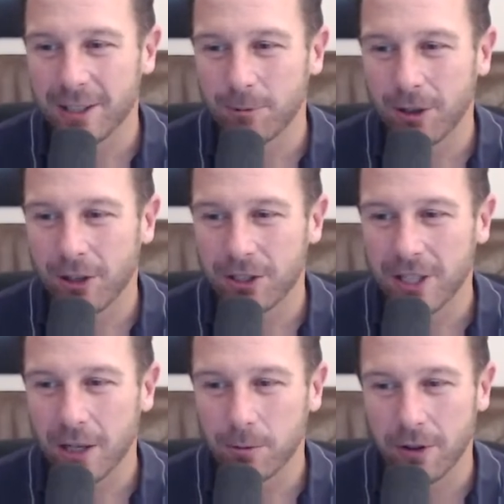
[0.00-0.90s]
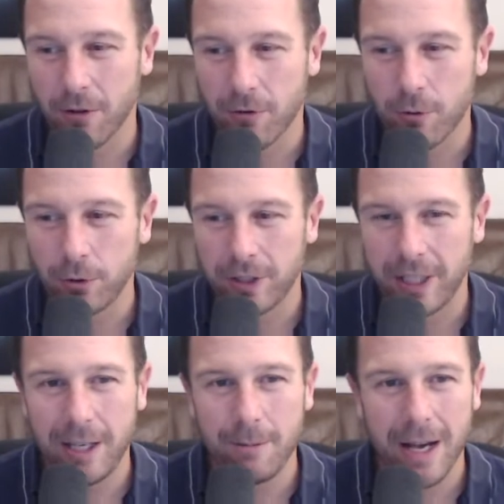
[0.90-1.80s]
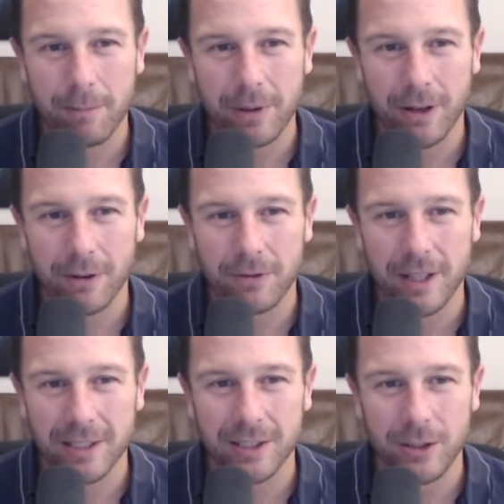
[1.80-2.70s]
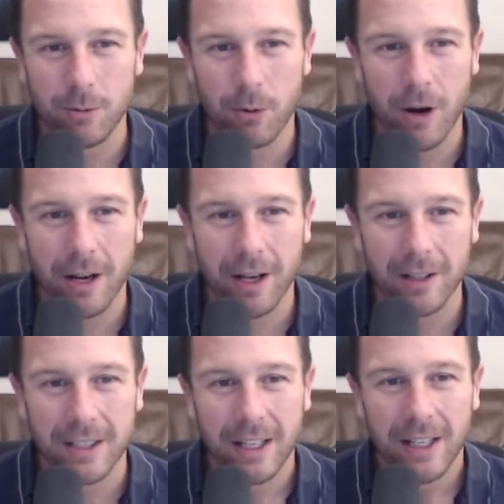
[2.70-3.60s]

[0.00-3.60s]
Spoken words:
and we're going to start with the root key mapping of this new product.